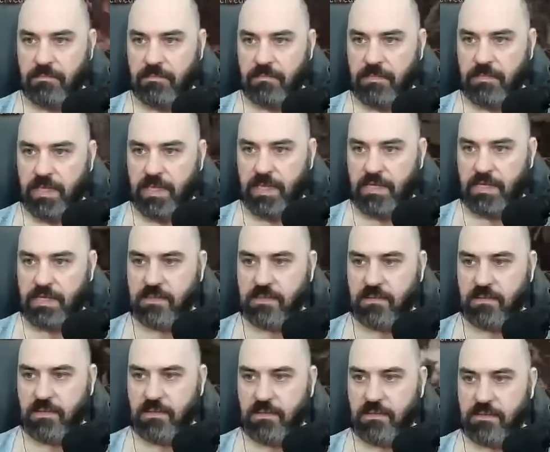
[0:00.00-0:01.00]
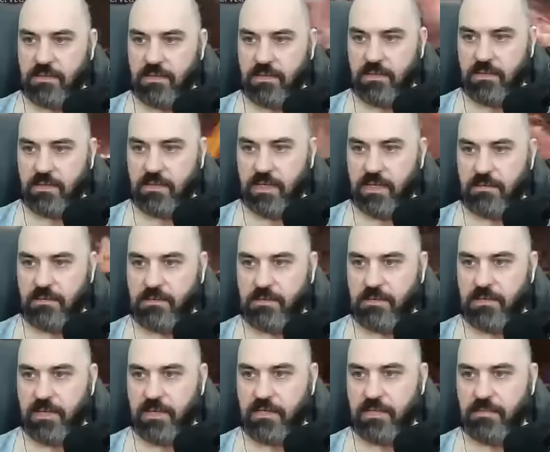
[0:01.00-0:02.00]
Yeah, so here's our damage
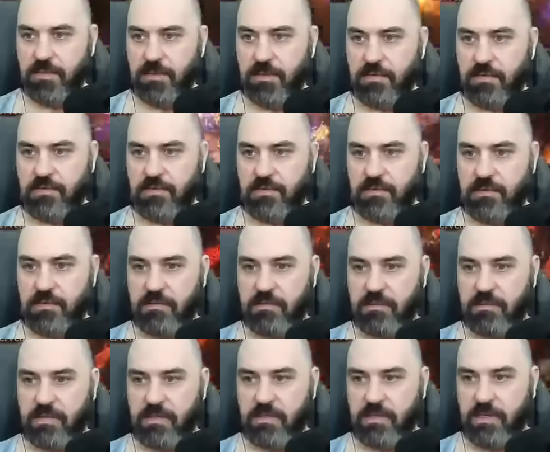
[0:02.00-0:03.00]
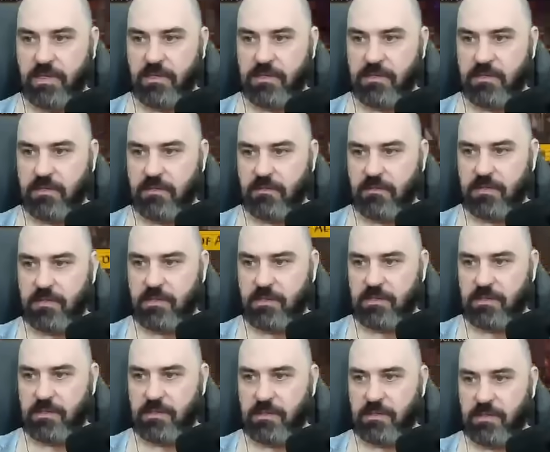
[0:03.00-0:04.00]
without explosions, which also
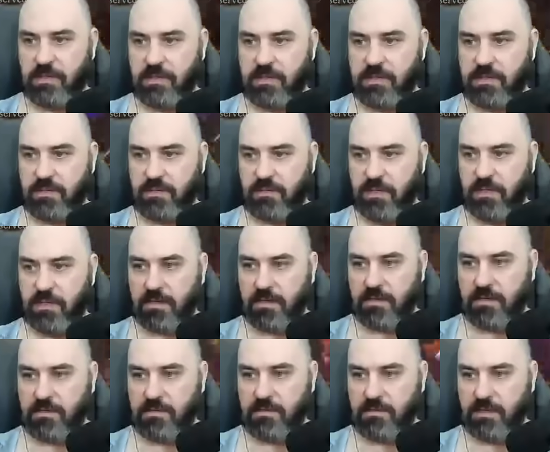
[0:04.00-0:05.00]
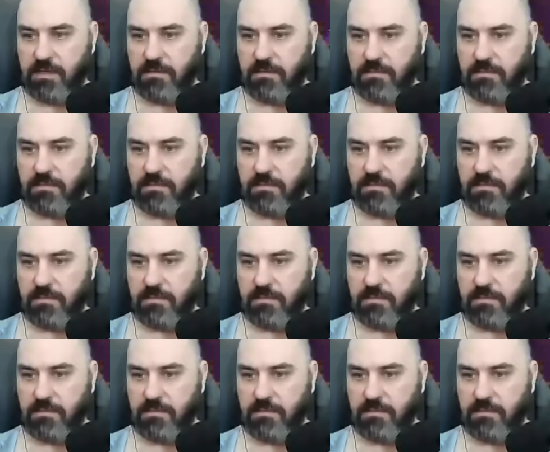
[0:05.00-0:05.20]
just deletes everything on the screen.